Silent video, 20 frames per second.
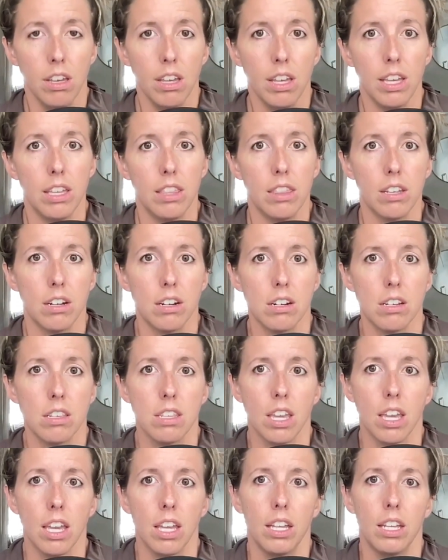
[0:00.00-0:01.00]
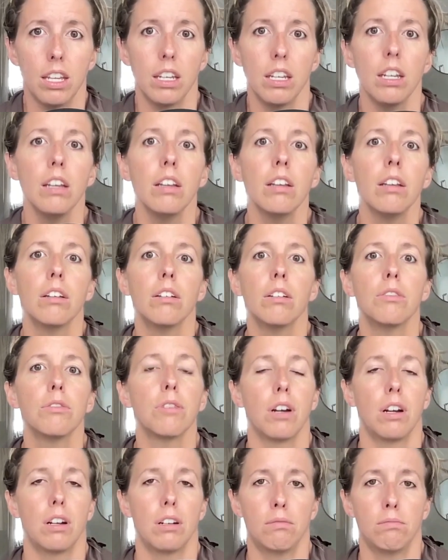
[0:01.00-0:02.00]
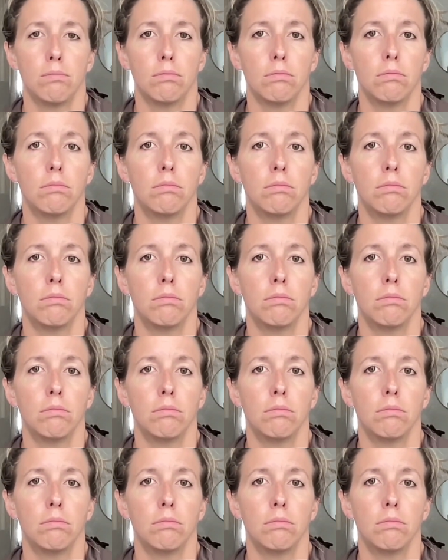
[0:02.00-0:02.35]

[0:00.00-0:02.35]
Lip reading: in their skin from